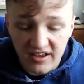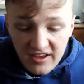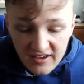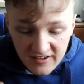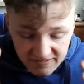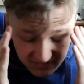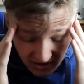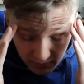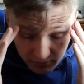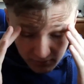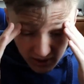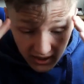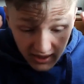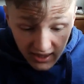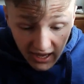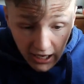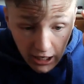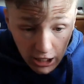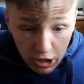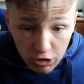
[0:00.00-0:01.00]
Fam,
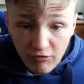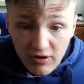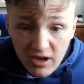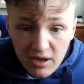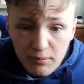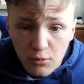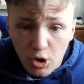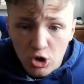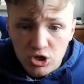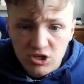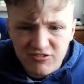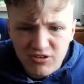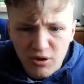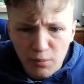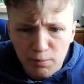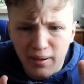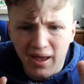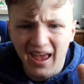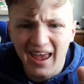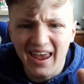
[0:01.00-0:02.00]
in Korean mode, you have to
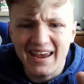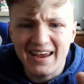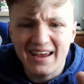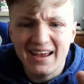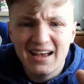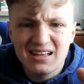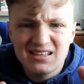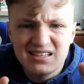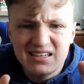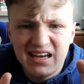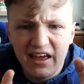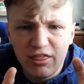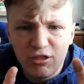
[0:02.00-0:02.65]
pay to get the